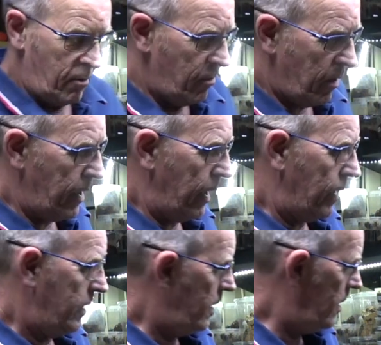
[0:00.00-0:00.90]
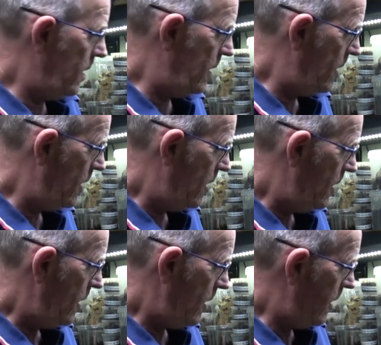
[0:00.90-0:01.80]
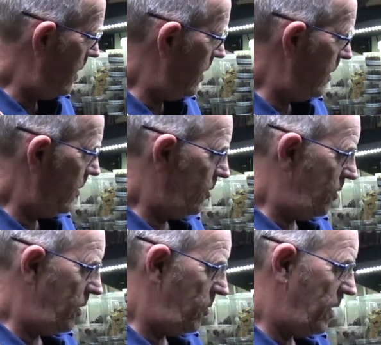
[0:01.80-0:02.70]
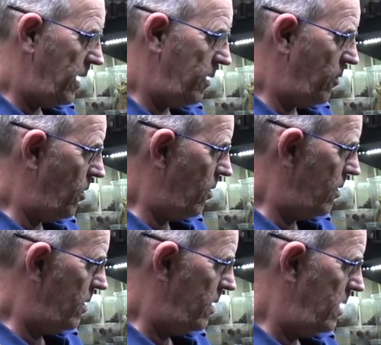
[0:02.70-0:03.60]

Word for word: Right then. Uh, do we want any more